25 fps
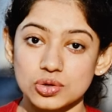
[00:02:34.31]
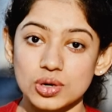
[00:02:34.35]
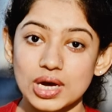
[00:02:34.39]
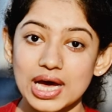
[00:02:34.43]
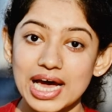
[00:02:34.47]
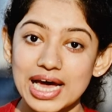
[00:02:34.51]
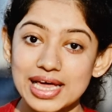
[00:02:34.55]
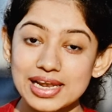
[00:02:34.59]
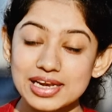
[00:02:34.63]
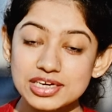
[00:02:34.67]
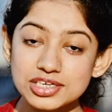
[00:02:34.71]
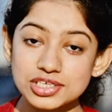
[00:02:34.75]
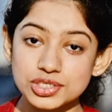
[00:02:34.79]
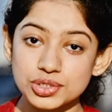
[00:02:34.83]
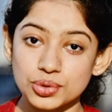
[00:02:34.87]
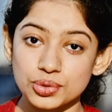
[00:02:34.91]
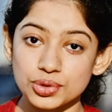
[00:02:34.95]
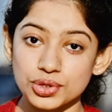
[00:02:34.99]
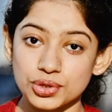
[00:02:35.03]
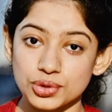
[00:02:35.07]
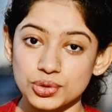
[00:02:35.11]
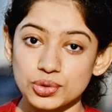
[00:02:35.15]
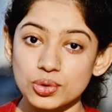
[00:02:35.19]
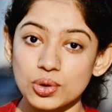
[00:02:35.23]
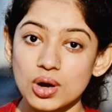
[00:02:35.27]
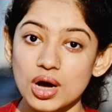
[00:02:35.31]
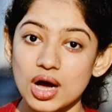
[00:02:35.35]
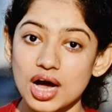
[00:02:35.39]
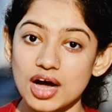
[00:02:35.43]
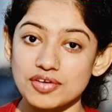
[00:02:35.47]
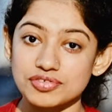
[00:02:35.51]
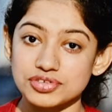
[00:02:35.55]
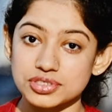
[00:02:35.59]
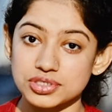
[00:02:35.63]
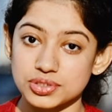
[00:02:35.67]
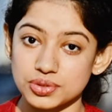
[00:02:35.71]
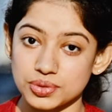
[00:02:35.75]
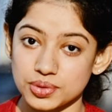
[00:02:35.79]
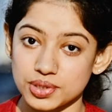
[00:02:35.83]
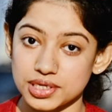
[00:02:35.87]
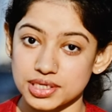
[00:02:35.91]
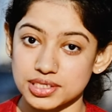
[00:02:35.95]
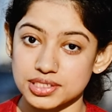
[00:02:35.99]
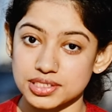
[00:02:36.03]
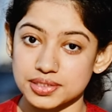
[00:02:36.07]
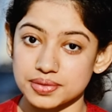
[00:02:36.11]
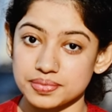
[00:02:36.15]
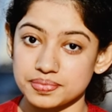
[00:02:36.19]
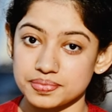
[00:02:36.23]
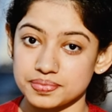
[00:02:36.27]
So I'll show you how to
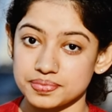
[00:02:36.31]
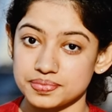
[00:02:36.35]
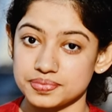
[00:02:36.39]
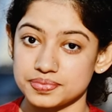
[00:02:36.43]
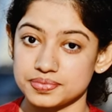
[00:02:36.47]
do it.